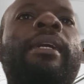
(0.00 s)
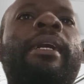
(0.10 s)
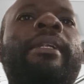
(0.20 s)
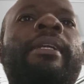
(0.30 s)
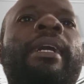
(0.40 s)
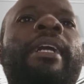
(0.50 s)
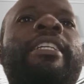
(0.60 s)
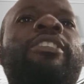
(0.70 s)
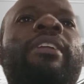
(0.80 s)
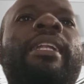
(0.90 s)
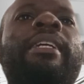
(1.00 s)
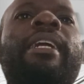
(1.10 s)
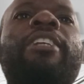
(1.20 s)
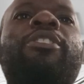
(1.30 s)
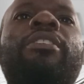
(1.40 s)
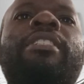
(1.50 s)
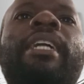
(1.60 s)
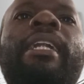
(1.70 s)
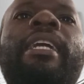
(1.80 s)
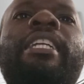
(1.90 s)
And additionally, caissons
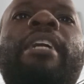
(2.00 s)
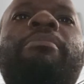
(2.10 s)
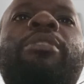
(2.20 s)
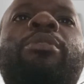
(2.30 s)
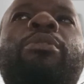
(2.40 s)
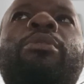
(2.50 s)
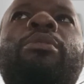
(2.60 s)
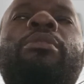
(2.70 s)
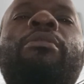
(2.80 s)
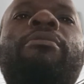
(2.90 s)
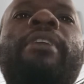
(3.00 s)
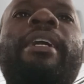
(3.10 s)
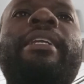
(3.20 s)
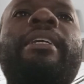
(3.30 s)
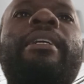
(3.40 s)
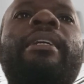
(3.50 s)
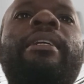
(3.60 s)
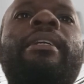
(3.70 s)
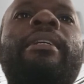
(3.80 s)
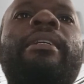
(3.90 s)
can adapt to
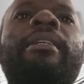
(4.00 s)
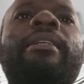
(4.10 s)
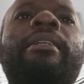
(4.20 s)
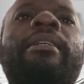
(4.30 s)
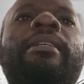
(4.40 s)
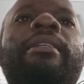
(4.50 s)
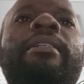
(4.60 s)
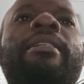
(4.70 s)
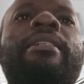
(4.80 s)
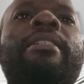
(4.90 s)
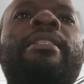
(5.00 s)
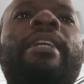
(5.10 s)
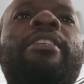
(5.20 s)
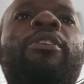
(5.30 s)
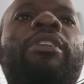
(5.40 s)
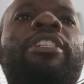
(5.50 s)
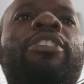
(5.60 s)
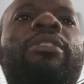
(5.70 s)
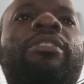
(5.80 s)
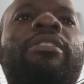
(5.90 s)
varying site
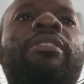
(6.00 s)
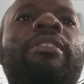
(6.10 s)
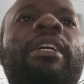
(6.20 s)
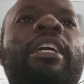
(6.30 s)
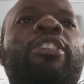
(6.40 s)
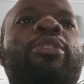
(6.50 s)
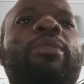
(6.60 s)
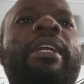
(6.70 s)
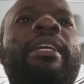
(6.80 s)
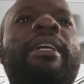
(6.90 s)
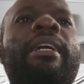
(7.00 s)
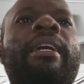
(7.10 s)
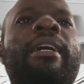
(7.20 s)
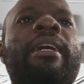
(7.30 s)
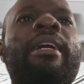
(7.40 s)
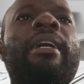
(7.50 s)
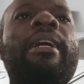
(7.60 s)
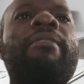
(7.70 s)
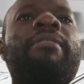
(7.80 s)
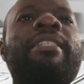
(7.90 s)
conditions, ensuring
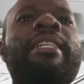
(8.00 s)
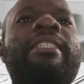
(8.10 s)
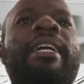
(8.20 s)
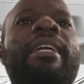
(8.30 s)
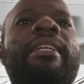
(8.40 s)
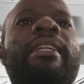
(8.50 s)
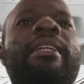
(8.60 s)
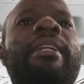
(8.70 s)
a versatile